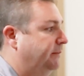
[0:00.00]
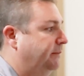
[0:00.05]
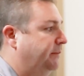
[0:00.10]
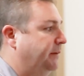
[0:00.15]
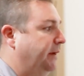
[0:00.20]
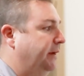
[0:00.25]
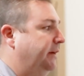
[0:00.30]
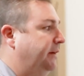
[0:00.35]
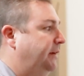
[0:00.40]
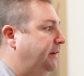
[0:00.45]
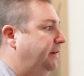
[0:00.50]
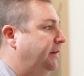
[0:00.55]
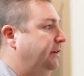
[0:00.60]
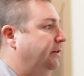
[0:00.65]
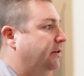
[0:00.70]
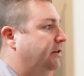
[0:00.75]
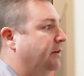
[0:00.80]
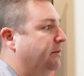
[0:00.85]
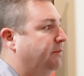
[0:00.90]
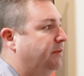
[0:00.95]
But
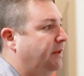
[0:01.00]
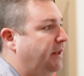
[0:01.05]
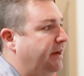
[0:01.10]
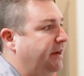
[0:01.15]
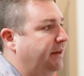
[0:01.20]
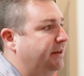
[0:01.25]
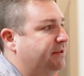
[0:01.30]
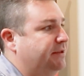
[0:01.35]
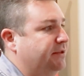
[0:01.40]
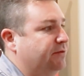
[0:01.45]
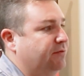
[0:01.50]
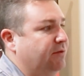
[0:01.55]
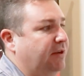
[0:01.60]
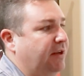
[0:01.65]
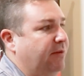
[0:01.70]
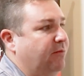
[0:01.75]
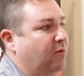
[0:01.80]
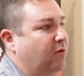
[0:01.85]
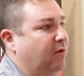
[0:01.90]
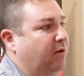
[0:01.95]
compliance is
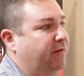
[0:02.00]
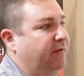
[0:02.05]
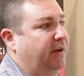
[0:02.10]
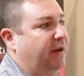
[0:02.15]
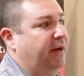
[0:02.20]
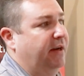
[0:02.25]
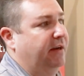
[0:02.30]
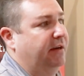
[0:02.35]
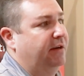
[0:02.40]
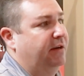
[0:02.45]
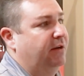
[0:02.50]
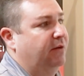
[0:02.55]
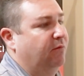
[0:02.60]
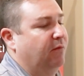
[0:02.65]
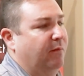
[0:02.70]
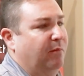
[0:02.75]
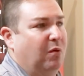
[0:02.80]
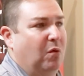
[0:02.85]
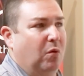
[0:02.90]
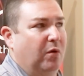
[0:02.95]
really more of a
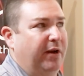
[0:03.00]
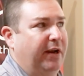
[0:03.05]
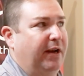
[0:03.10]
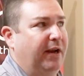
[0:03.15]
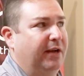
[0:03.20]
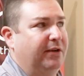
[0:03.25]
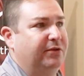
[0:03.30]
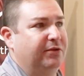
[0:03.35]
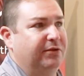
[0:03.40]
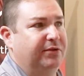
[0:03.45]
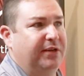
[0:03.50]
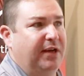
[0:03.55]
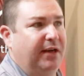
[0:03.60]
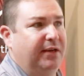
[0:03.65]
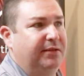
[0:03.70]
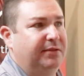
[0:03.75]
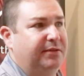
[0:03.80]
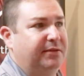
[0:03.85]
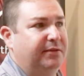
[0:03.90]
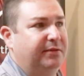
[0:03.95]
reporting
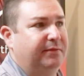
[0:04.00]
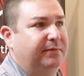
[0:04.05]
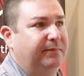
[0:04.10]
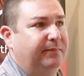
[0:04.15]
exercise